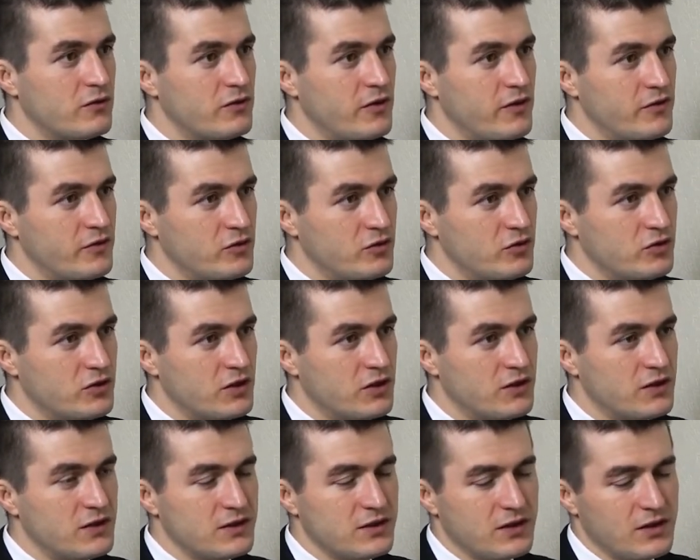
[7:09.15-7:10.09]

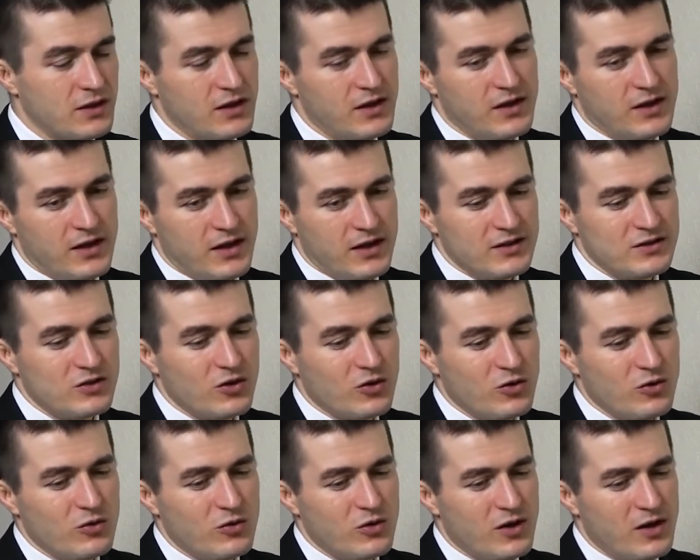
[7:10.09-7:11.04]
revolutionaries and
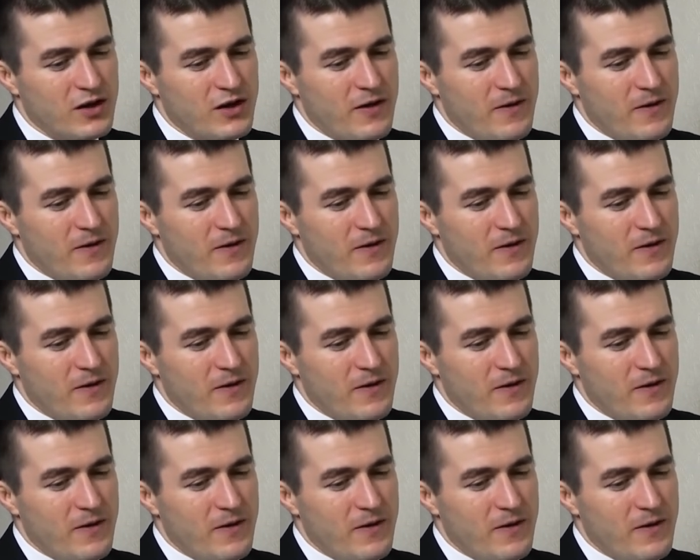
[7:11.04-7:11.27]
so